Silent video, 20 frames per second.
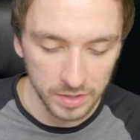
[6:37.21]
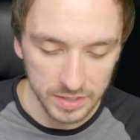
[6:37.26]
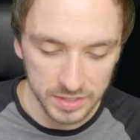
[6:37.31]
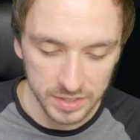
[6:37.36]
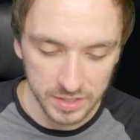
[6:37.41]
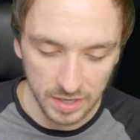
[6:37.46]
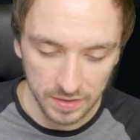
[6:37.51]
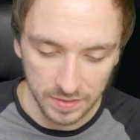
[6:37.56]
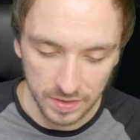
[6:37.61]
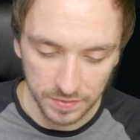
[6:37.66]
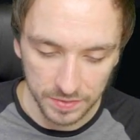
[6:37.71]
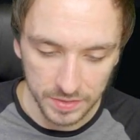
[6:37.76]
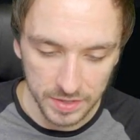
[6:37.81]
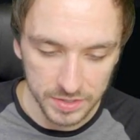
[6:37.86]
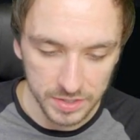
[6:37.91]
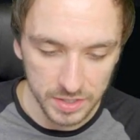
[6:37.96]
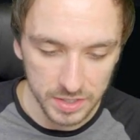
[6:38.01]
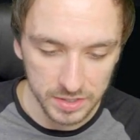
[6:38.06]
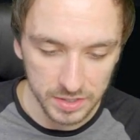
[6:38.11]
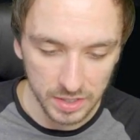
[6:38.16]
Let's say that
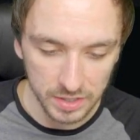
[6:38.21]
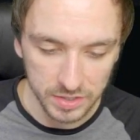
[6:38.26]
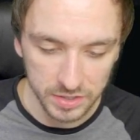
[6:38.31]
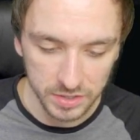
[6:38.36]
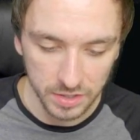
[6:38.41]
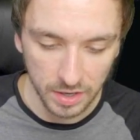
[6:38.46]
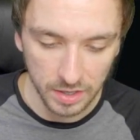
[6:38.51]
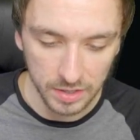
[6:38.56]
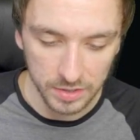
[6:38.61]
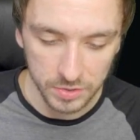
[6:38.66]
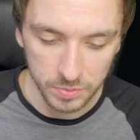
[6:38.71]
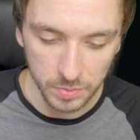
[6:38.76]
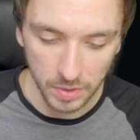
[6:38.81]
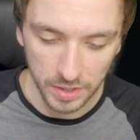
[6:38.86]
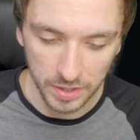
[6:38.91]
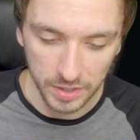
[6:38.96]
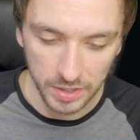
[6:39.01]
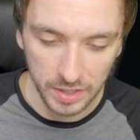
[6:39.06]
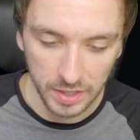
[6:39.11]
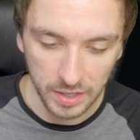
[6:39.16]
this is a silence
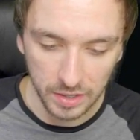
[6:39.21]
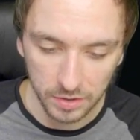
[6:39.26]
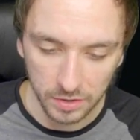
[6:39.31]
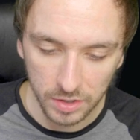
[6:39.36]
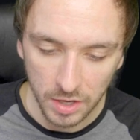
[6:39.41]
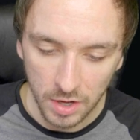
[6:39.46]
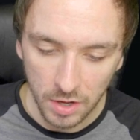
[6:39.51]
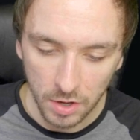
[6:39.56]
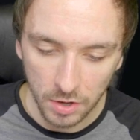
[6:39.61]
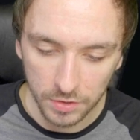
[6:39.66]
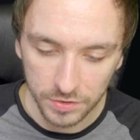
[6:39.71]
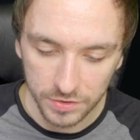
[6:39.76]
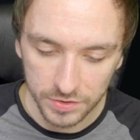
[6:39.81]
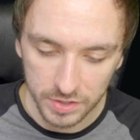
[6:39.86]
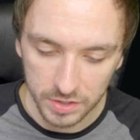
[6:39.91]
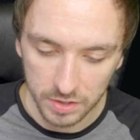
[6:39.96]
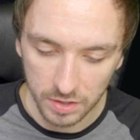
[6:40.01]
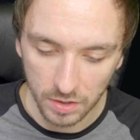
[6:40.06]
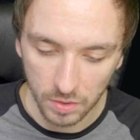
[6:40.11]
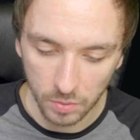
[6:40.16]
right here
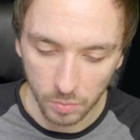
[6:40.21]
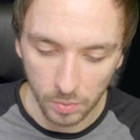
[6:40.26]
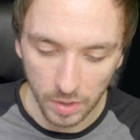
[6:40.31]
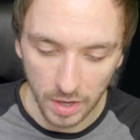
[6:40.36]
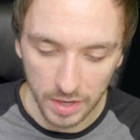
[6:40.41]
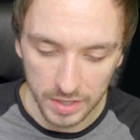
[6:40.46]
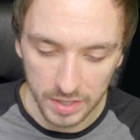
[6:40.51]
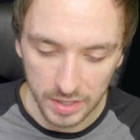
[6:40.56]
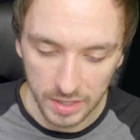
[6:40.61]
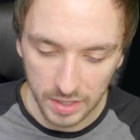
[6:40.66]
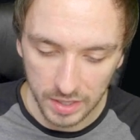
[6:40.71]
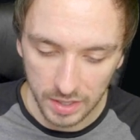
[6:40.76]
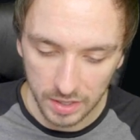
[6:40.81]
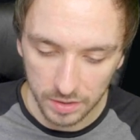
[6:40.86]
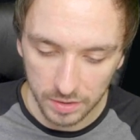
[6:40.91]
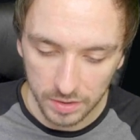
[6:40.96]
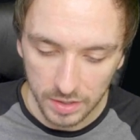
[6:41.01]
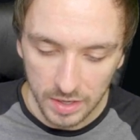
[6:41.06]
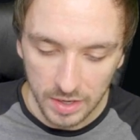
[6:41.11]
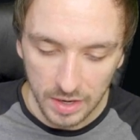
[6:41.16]
until right here,